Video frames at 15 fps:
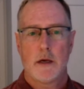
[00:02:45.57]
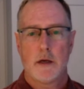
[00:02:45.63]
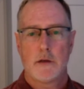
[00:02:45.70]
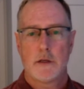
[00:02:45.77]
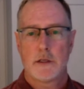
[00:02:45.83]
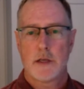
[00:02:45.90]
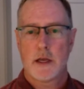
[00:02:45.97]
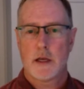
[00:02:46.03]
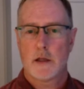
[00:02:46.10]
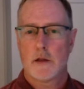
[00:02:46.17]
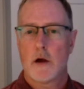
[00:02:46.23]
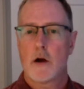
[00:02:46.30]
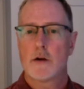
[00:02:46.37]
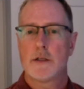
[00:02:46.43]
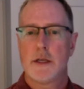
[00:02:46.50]
just like a
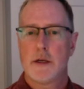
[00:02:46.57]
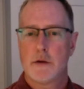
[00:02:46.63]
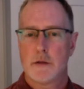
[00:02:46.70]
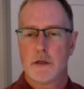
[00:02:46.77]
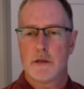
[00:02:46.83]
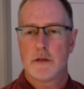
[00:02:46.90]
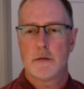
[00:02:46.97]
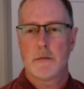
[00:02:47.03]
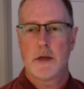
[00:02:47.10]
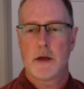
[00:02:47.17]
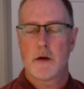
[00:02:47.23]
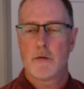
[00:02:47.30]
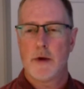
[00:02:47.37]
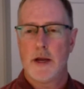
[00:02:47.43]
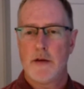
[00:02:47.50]
large ecosystem,
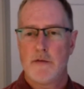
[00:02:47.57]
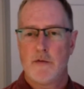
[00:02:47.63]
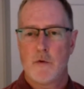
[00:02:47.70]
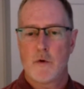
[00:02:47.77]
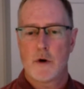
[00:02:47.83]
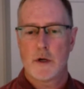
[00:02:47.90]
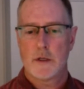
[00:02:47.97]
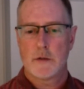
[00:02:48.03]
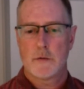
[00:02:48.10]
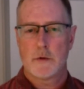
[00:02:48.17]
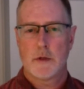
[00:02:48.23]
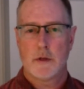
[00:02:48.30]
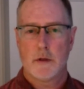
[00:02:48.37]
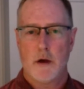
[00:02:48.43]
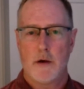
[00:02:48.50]
like a rainforest
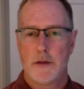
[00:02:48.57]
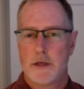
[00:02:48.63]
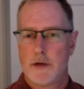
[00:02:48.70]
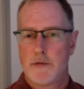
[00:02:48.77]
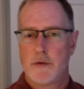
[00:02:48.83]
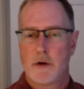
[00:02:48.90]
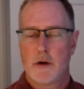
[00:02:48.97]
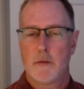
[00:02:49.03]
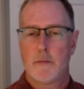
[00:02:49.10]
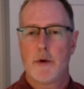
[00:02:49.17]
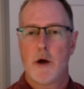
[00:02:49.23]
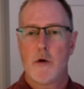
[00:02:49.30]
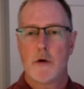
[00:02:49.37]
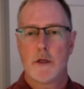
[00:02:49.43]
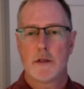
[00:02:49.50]
with all the different
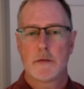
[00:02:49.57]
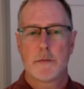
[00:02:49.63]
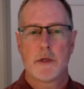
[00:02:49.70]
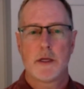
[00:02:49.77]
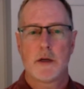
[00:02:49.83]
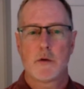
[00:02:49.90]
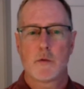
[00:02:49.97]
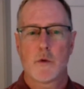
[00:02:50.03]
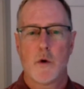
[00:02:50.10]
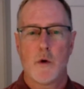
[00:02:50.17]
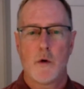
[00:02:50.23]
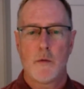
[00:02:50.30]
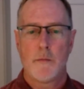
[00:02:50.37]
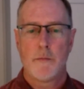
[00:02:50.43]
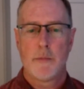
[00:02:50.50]
components play a
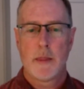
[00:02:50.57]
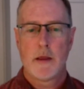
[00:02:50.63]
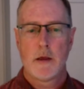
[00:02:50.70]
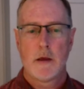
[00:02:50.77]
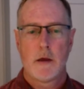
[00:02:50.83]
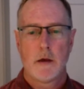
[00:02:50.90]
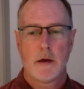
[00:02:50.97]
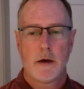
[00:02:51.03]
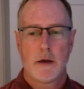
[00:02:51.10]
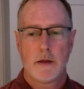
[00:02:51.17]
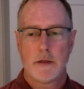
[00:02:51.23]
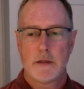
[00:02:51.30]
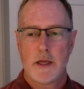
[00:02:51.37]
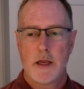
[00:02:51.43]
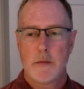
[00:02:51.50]
role.
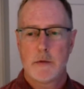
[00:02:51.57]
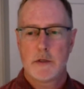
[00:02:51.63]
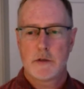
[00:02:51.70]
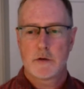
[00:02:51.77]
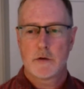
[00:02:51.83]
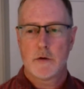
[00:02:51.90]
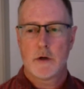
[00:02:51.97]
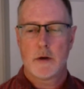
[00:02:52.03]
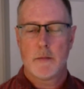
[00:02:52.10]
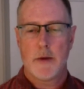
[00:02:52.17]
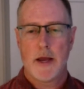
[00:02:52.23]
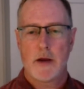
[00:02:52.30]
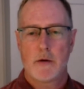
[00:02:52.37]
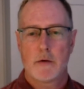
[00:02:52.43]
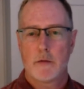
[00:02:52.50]
The same is true on
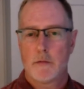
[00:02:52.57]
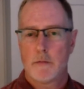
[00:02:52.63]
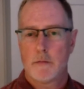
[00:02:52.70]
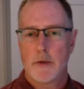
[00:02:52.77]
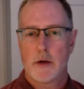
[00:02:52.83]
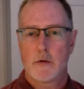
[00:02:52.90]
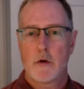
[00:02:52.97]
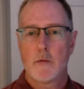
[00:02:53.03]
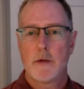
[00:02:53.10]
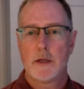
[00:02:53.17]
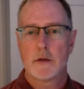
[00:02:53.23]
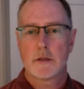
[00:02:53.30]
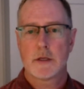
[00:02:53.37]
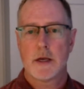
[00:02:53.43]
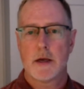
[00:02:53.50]
a
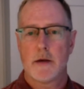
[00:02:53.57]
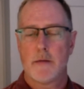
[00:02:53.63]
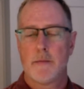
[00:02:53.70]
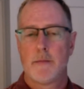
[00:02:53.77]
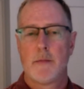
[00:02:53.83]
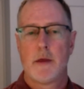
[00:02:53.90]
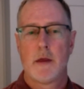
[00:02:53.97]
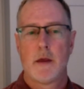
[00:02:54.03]
microbial scale.